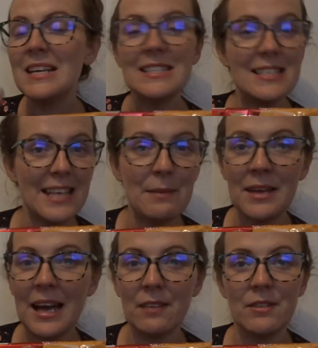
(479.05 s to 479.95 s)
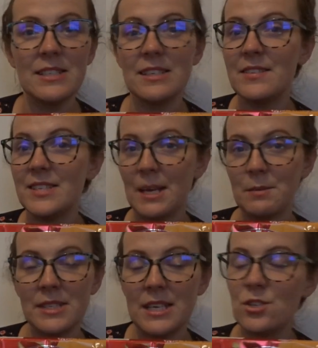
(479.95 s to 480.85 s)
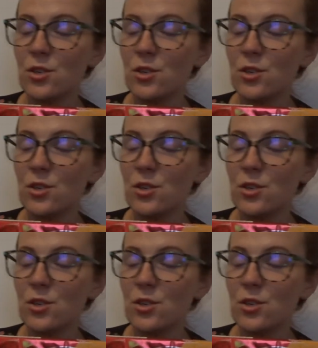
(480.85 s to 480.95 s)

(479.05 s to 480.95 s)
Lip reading: It's the same calories and the same sins,